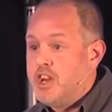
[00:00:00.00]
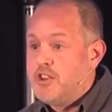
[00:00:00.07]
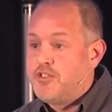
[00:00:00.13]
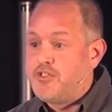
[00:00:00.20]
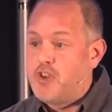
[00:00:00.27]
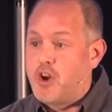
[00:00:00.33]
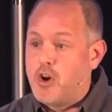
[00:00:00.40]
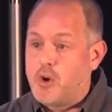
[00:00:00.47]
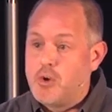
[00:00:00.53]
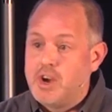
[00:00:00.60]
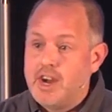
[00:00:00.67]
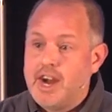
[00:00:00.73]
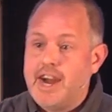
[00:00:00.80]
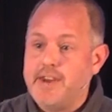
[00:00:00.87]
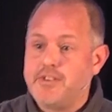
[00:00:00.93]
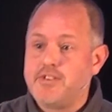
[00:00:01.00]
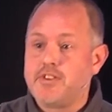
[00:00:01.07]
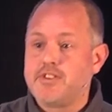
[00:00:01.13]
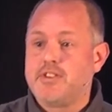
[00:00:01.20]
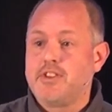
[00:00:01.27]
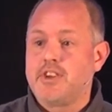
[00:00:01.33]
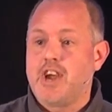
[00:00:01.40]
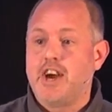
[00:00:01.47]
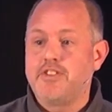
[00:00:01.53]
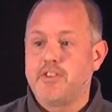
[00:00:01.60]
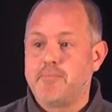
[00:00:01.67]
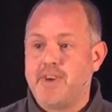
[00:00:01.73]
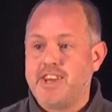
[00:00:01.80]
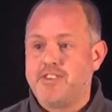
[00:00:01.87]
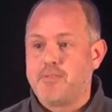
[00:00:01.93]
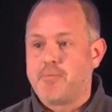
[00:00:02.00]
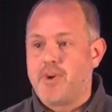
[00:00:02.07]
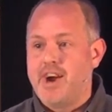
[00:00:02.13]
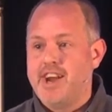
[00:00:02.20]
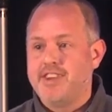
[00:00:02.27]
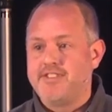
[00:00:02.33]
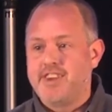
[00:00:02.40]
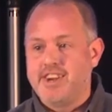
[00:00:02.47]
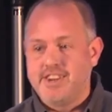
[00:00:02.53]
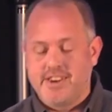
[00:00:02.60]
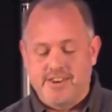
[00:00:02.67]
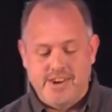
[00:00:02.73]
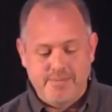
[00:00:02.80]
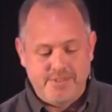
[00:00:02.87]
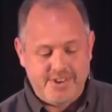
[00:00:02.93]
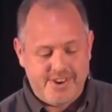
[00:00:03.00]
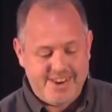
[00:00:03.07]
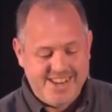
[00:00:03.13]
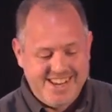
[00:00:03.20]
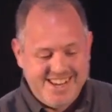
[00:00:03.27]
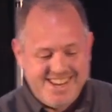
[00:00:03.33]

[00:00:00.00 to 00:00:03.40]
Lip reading: So I got them by surprise. I know, I'm sorry.